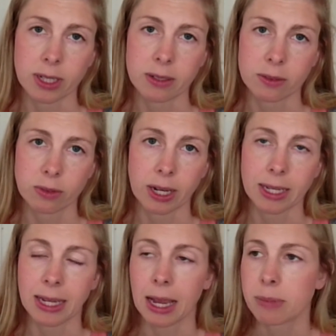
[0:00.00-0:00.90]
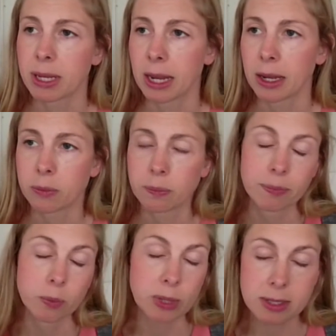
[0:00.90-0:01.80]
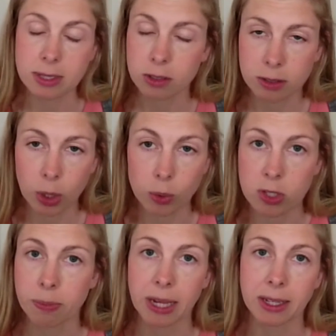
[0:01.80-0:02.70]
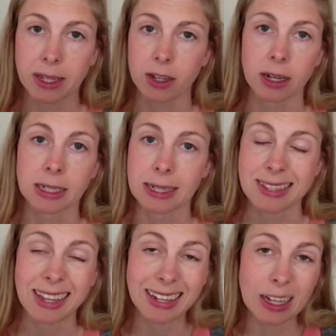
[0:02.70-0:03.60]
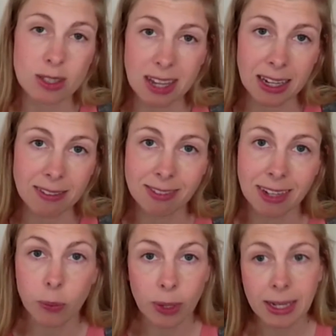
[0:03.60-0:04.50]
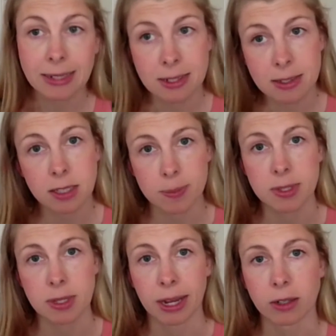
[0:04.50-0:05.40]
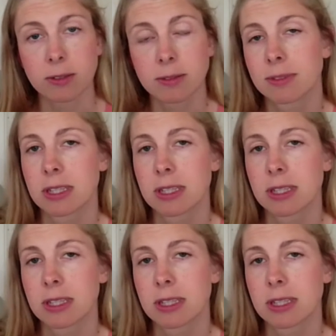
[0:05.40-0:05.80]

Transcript: Right, right. Yeah, I mean, we still go to bed here and it's light outside and we get to sleep somehow.